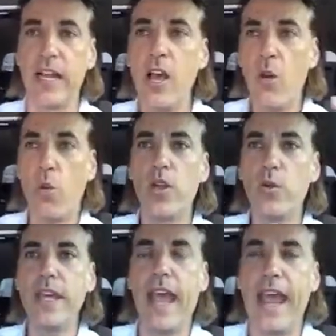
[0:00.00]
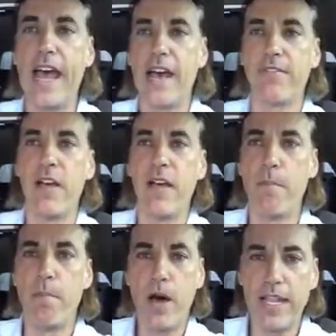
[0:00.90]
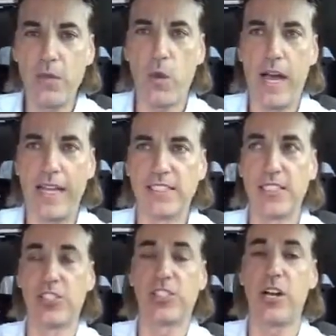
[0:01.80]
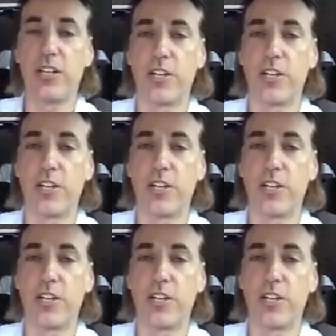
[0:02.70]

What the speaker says: What do we have money-wise to start